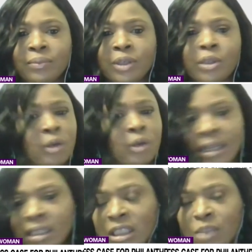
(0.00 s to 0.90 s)

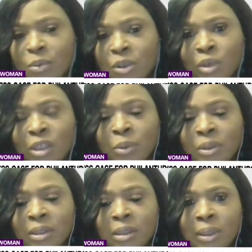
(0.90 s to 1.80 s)
Success is
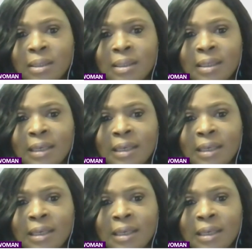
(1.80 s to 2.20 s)
responsibility.